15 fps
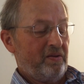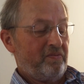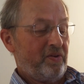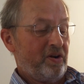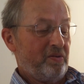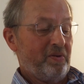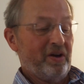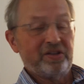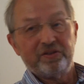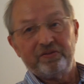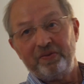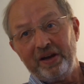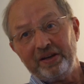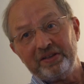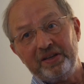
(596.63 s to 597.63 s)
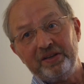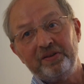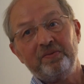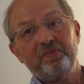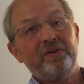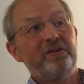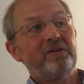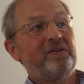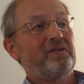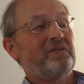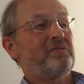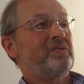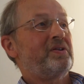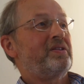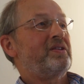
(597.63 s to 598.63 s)
very much affected when
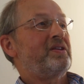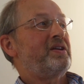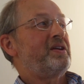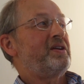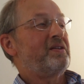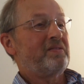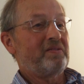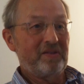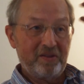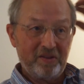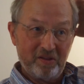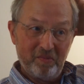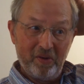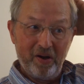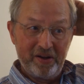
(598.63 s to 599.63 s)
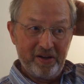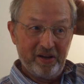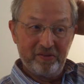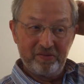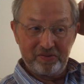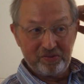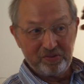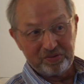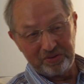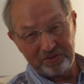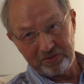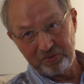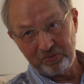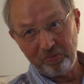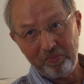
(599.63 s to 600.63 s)
the the miner. Of course,
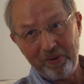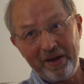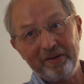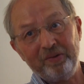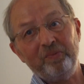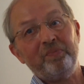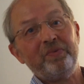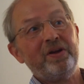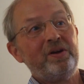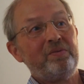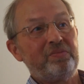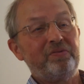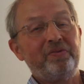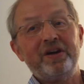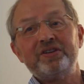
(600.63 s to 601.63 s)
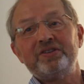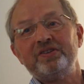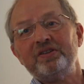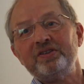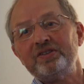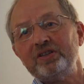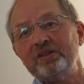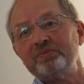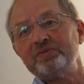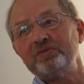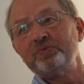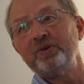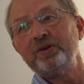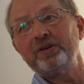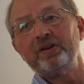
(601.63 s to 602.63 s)
it's an all-male profession in terms
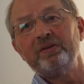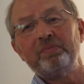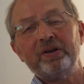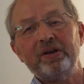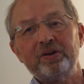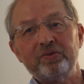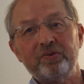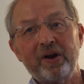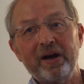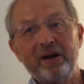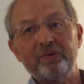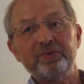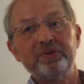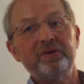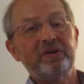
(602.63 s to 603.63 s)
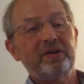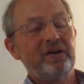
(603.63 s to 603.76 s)
of working below ground,